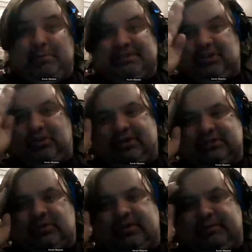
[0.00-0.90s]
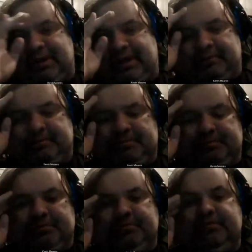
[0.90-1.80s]
don't promise how long it's going to be,
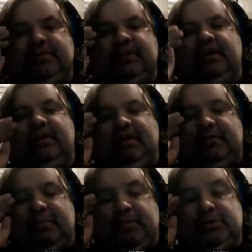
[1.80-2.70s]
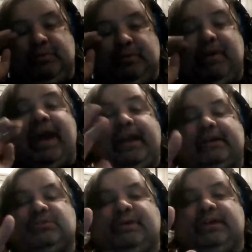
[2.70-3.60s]
but we should be back
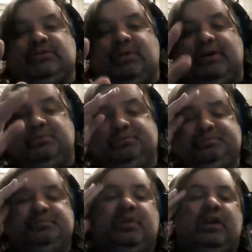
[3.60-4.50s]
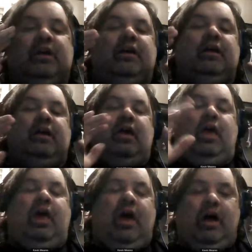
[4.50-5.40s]
next week as well.
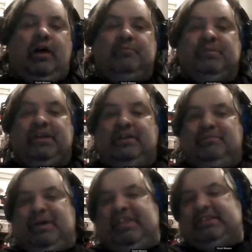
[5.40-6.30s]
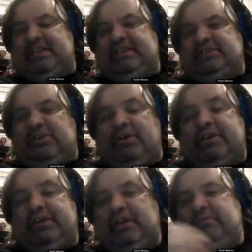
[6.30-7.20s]
But let's get this
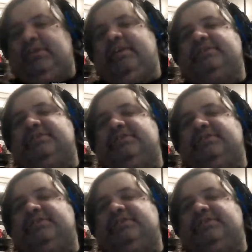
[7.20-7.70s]
started. Good evening,